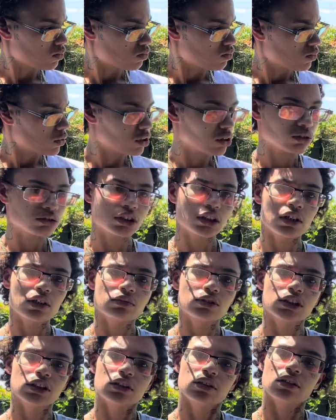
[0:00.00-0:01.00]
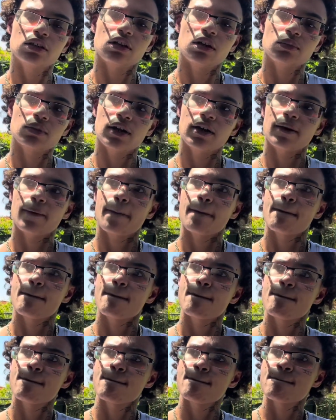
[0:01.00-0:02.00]
you know, today I'm sitting there. I'm like,
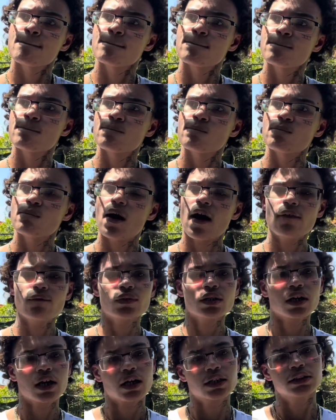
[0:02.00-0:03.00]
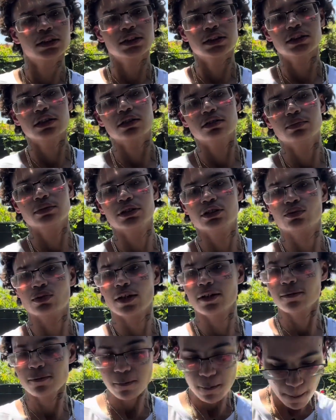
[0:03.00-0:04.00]
I feel like I need to tell them this, right?